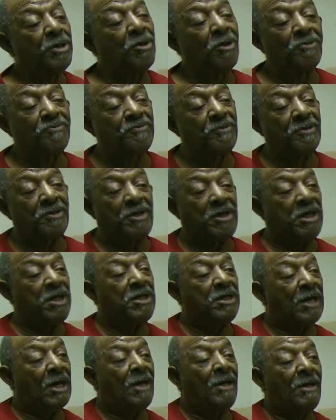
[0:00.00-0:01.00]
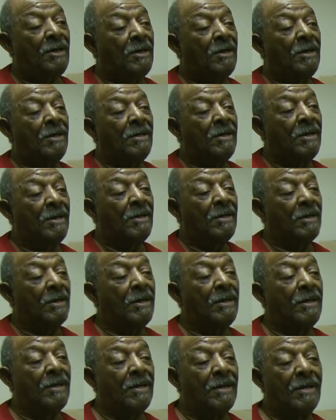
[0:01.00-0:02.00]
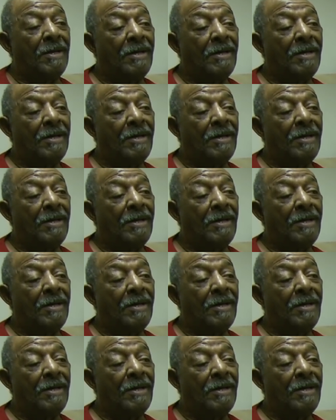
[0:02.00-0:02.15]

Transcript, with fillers: you don't feel the heat, huh? Nope, I don't feel